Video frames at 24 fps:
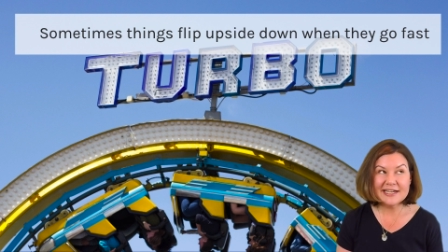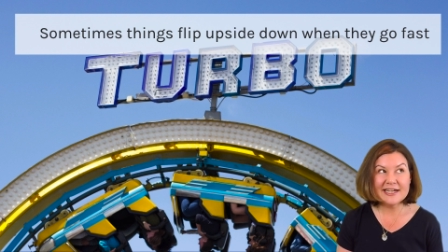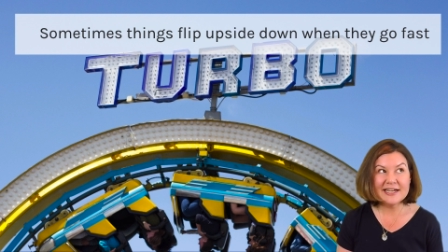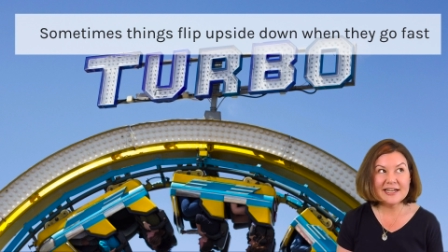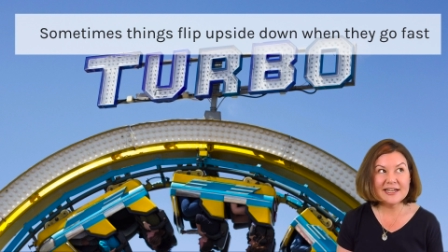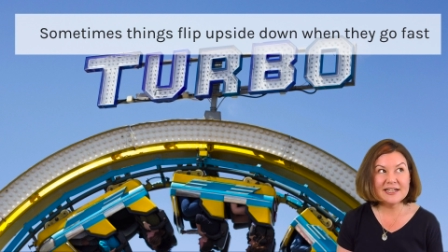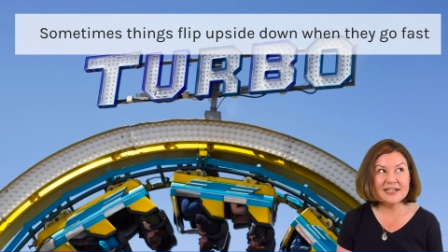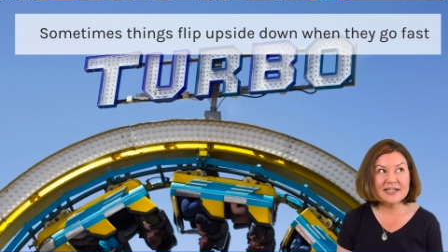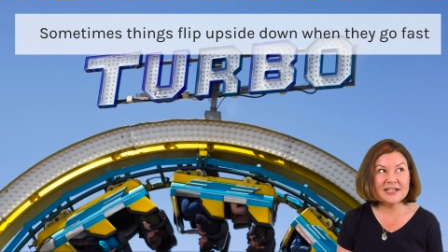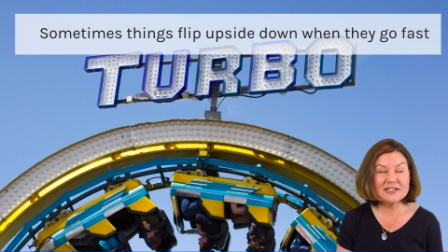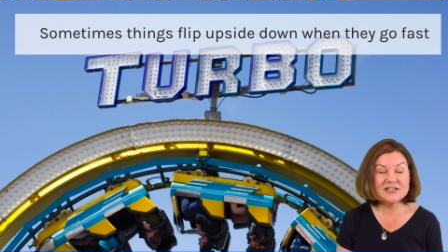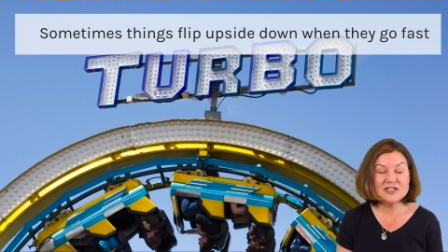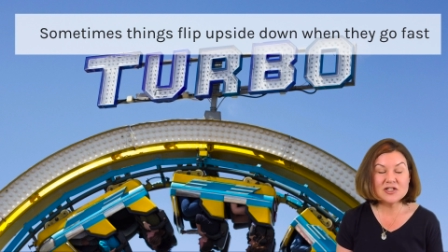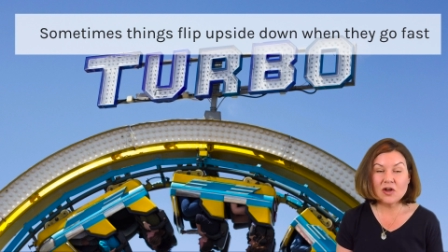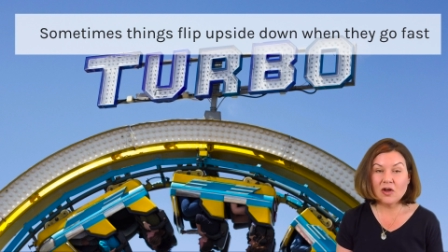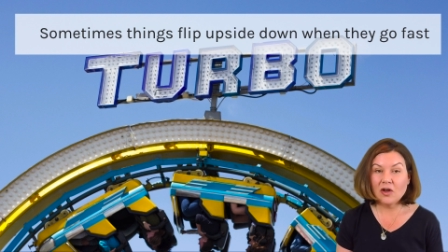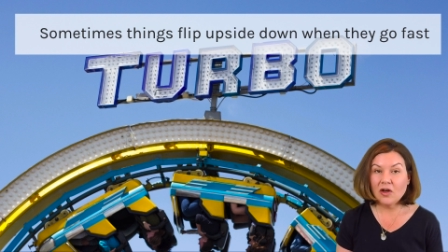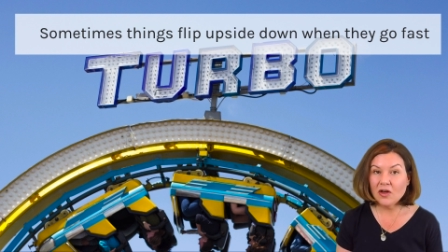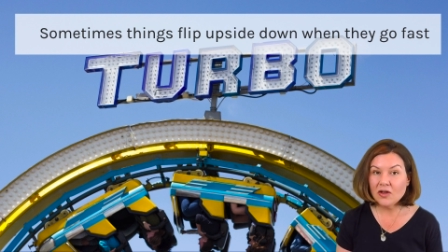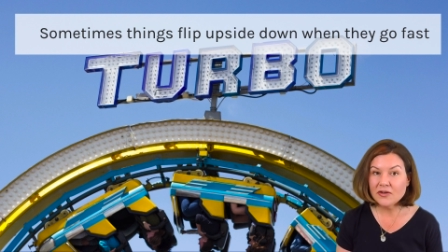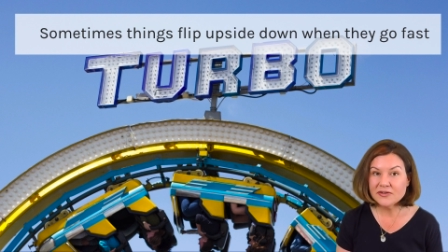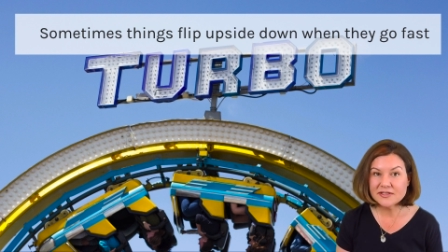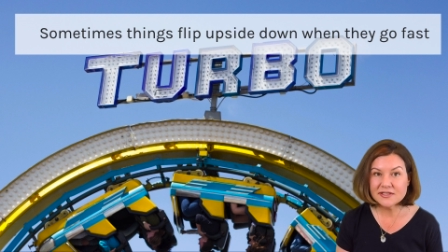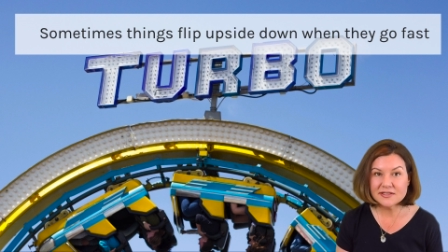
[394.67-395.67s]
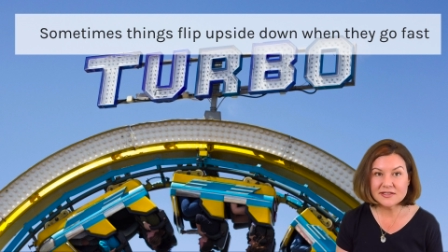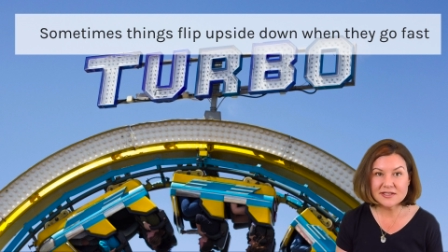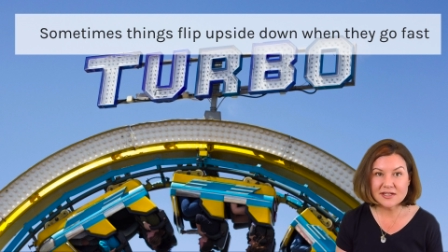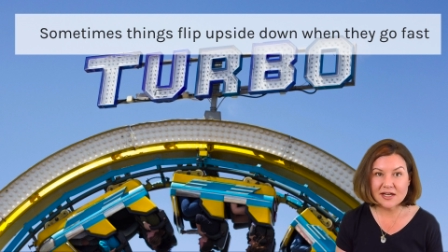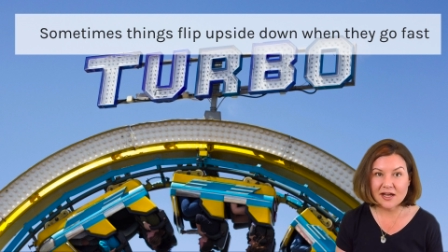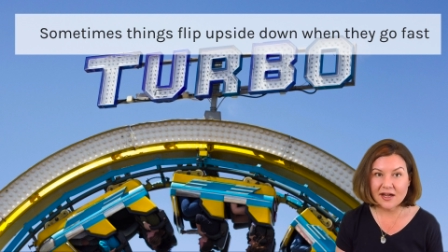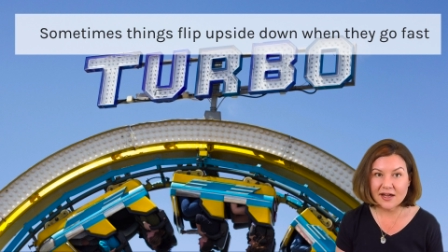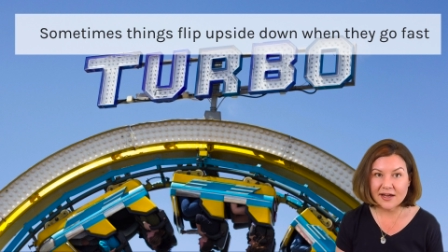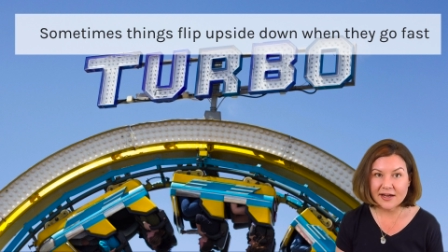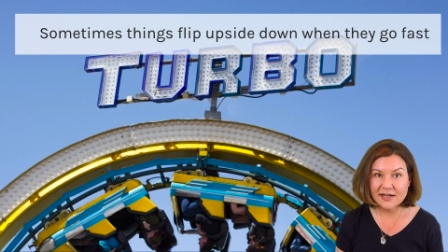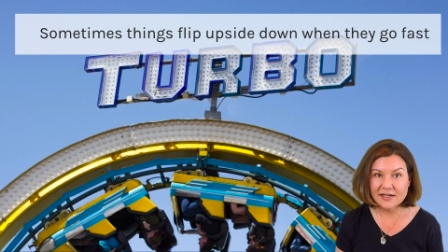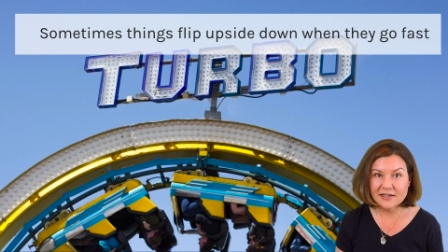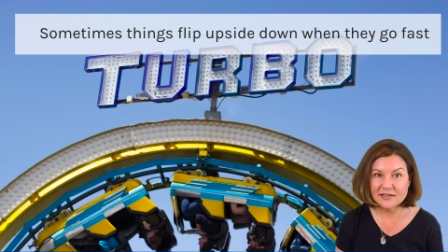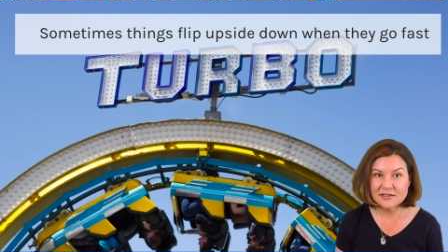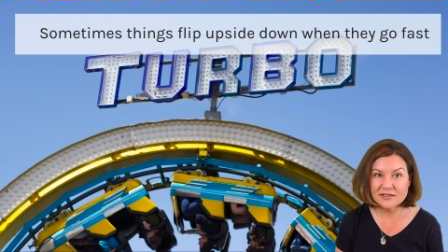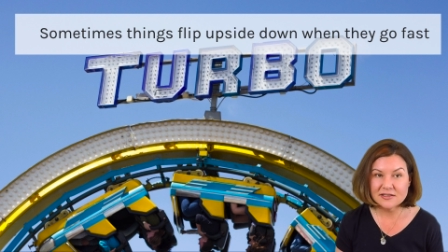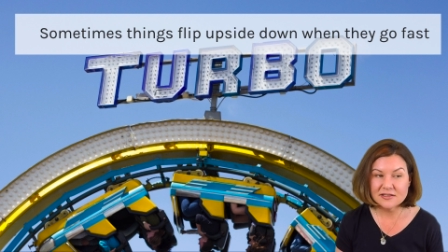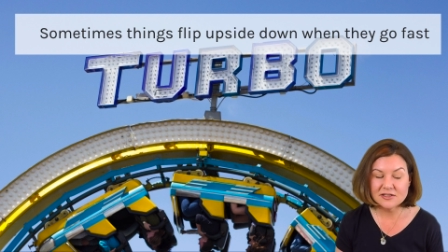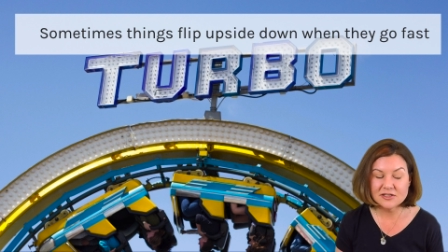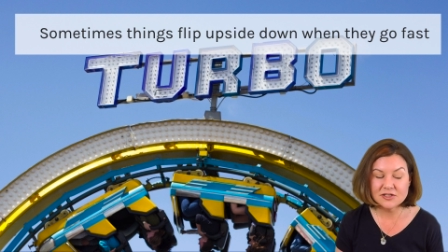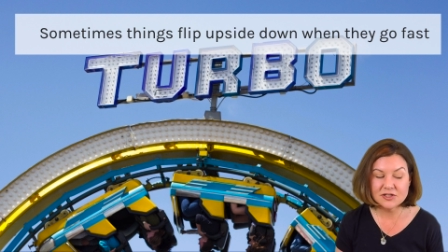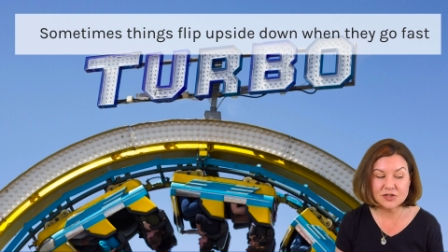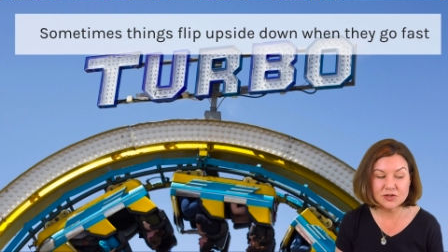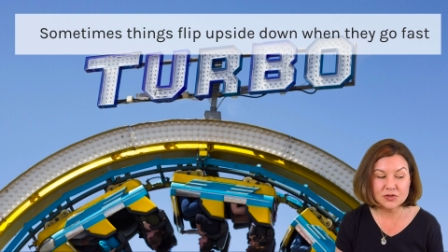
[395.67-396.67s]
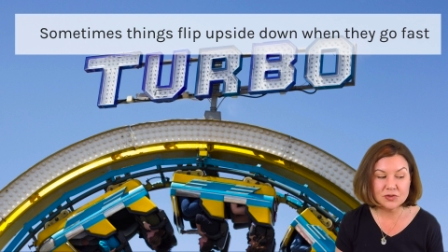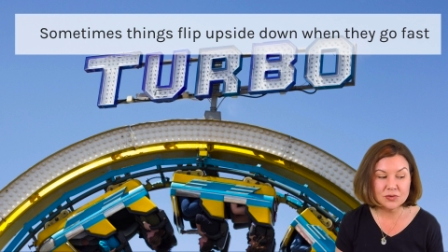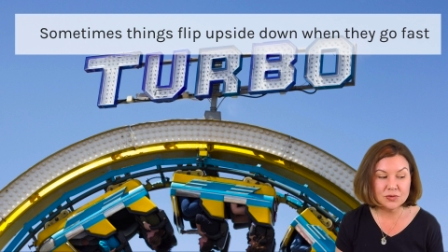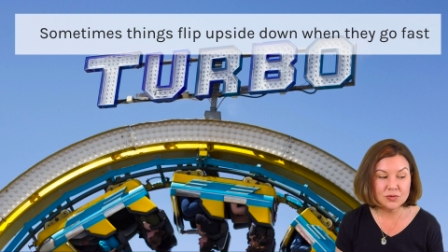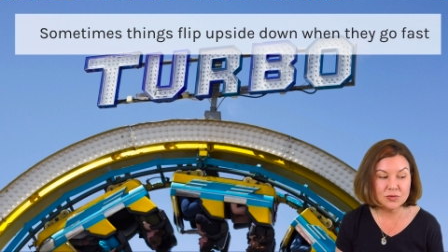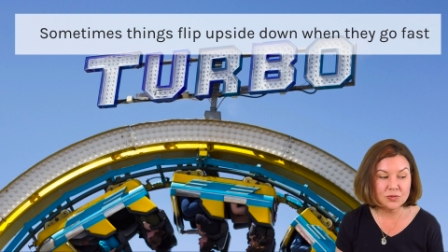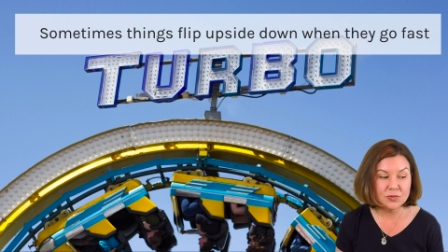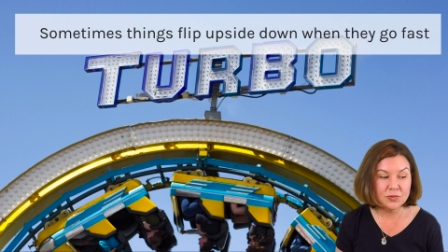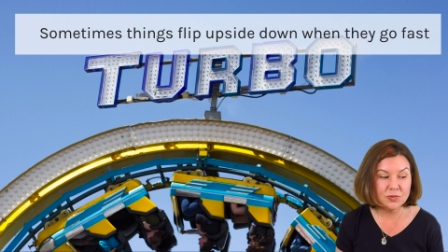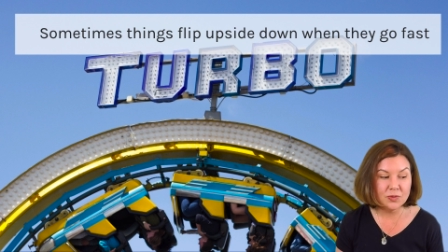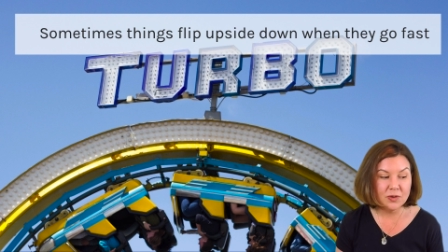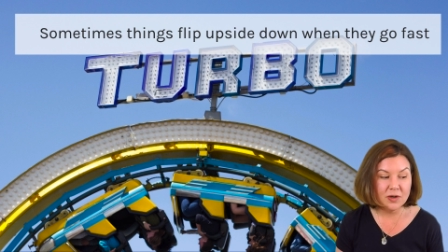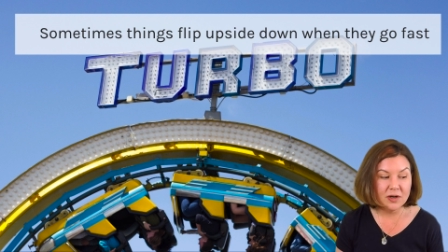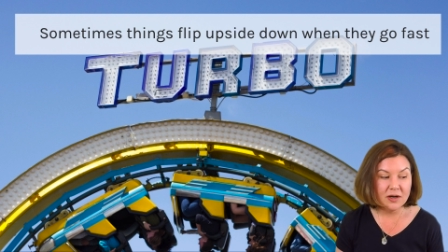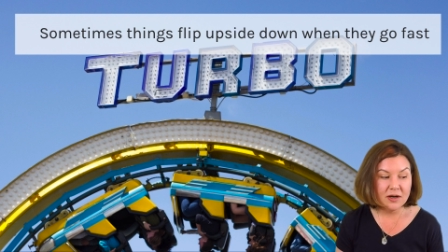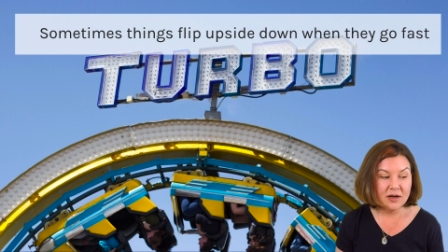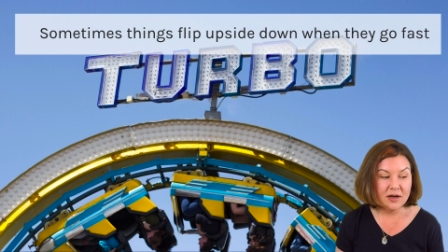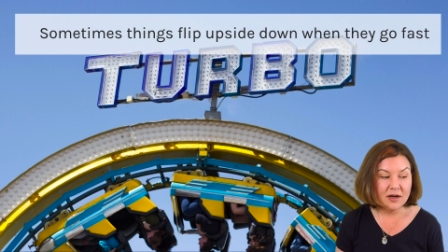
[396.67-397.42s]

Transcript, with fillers: and it's all designed to